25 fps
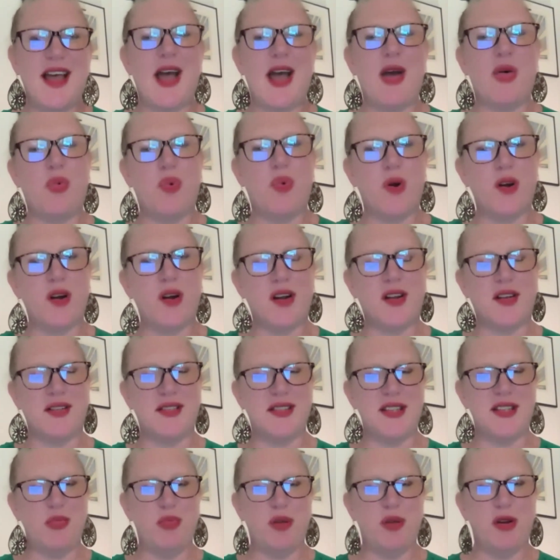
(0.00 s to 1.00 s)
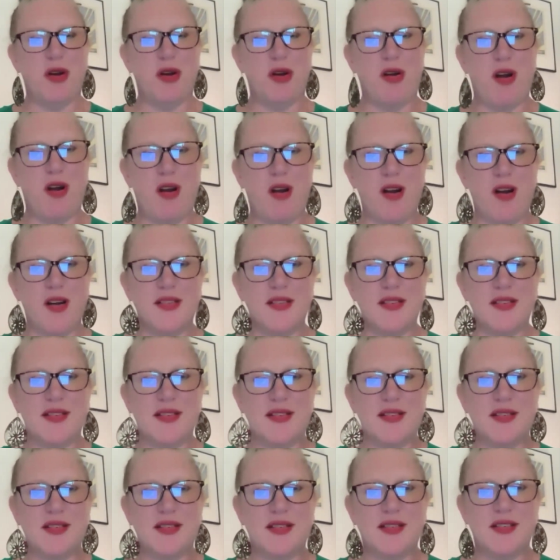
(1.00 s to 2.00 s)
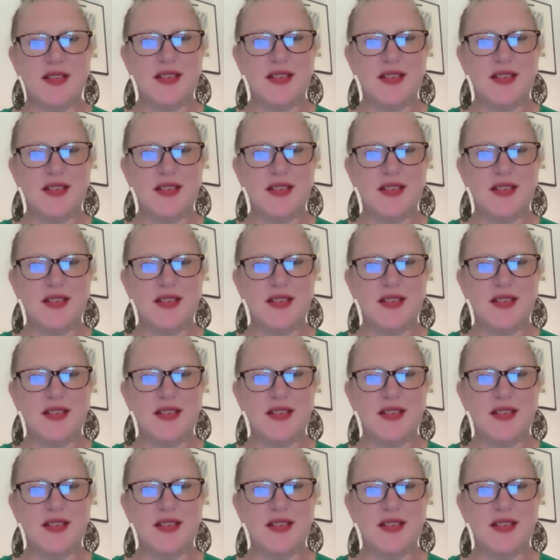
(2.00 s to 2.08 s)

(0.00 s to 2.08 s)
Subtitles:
at work deep in our hearts.